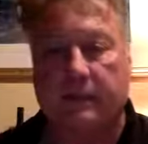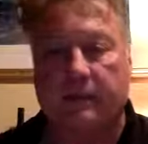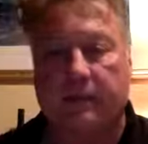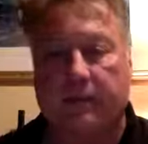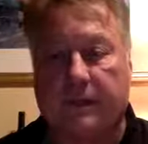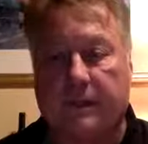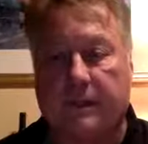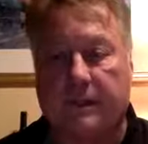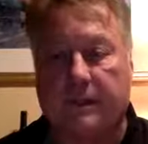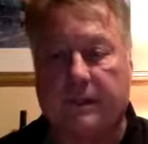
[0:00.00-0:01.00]

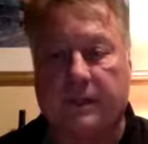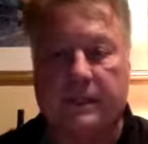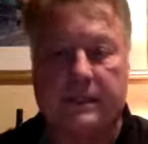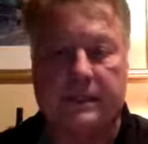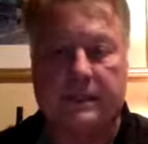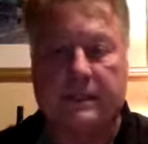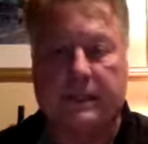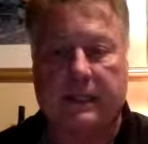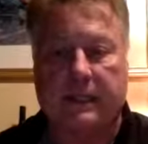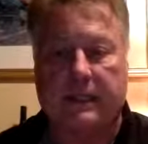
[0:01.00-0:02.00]
French sauces,
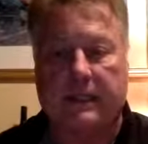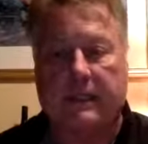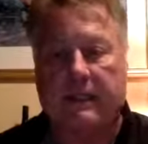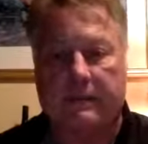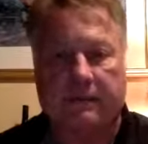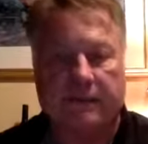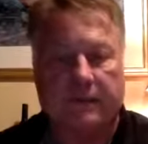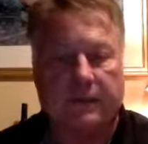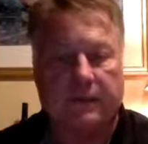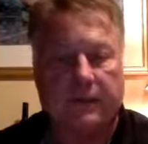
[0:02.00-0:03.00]
kind of thing goes
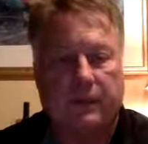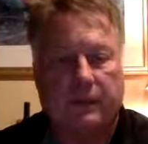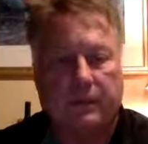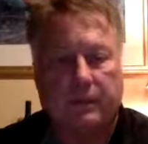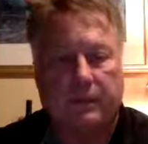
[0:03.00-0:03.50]
very well with